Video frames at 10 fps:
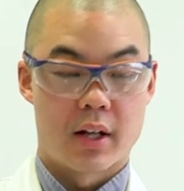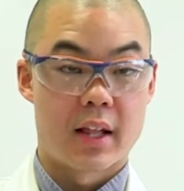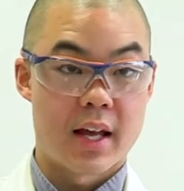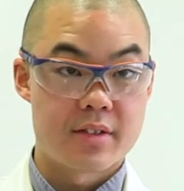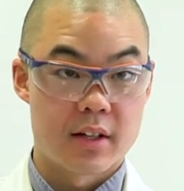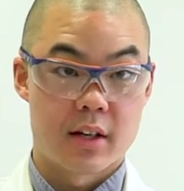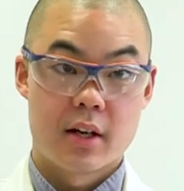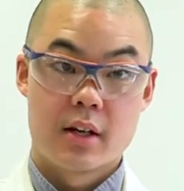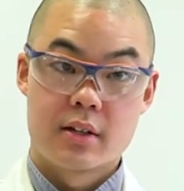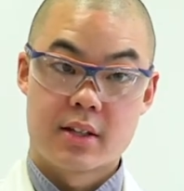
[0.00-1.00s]
classic
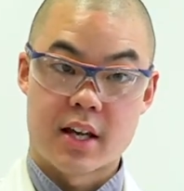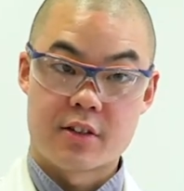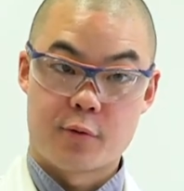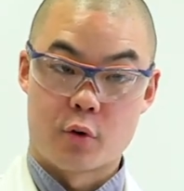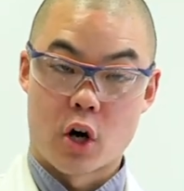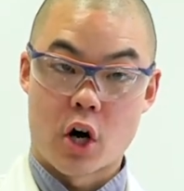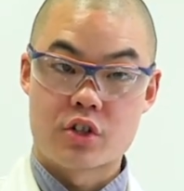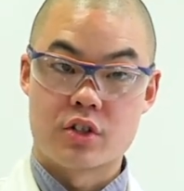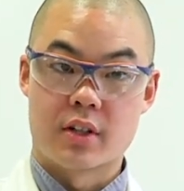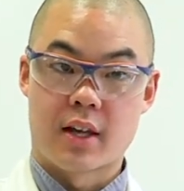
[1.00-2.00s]
test for
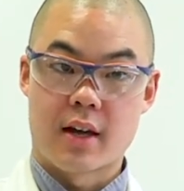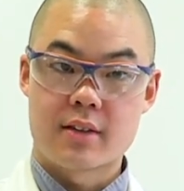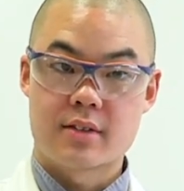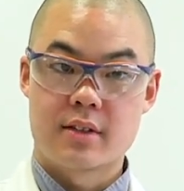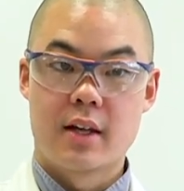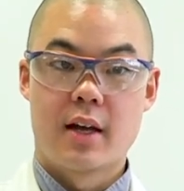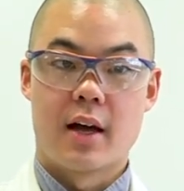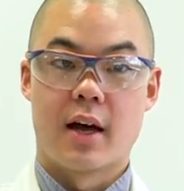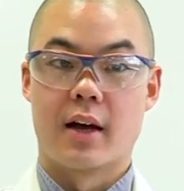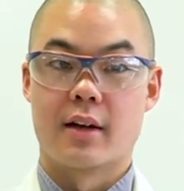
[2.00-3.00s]
oxygen gas,
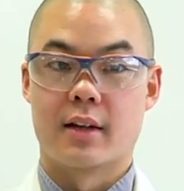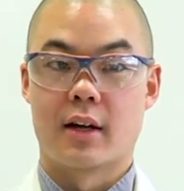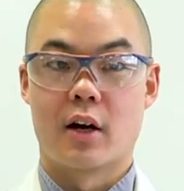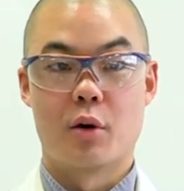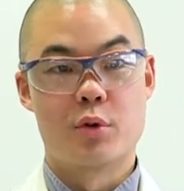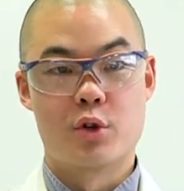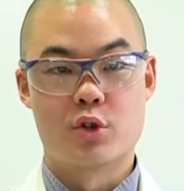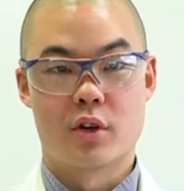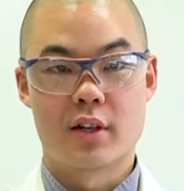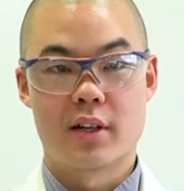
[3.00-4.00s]
and I hope you
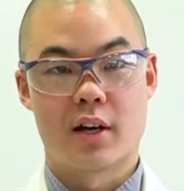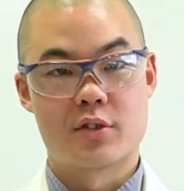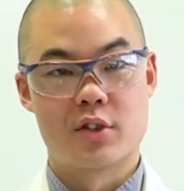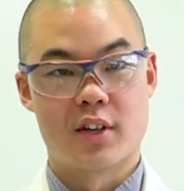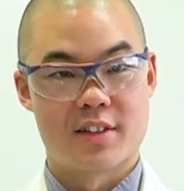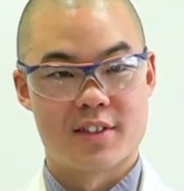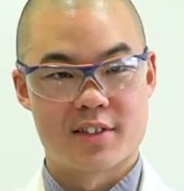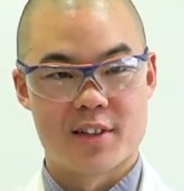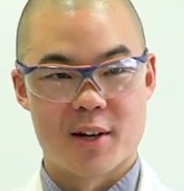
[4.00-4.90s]
enjoyed it. I'll see you guys next